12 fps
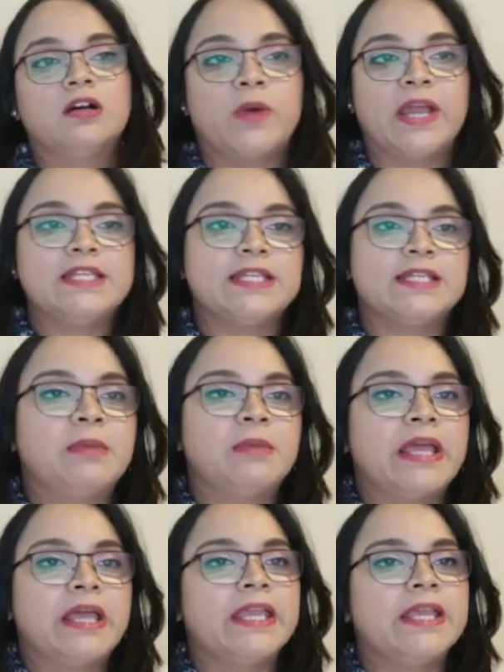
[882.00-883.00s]
white can
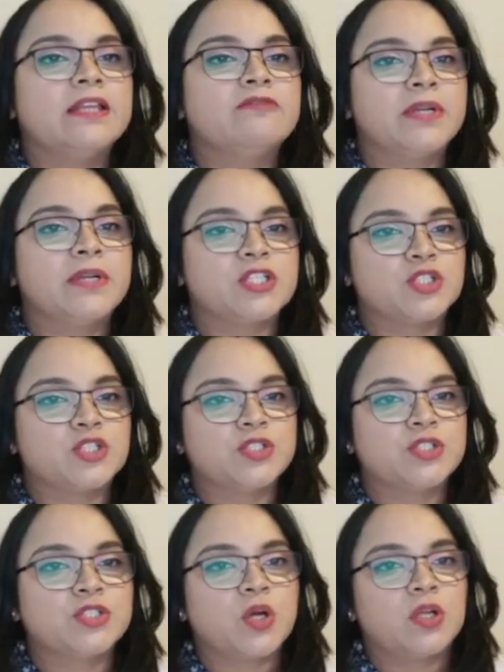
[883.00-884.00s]
apply enough
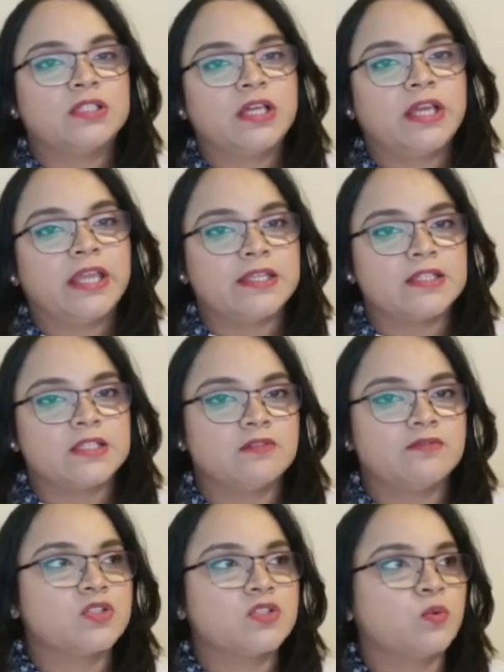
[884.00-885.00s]
pressure on the
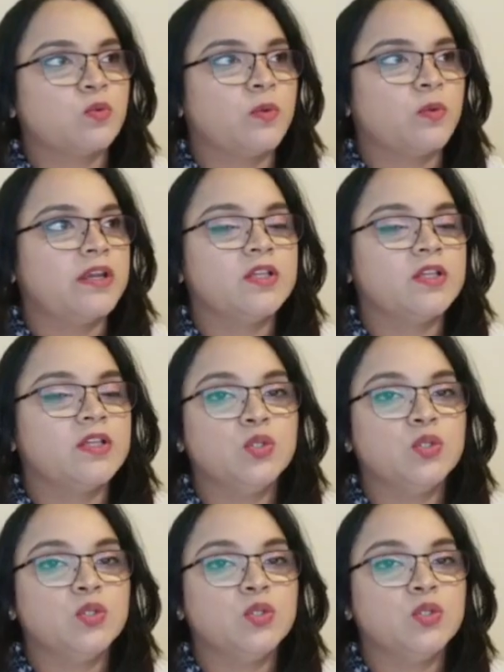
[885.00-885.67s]
a7 square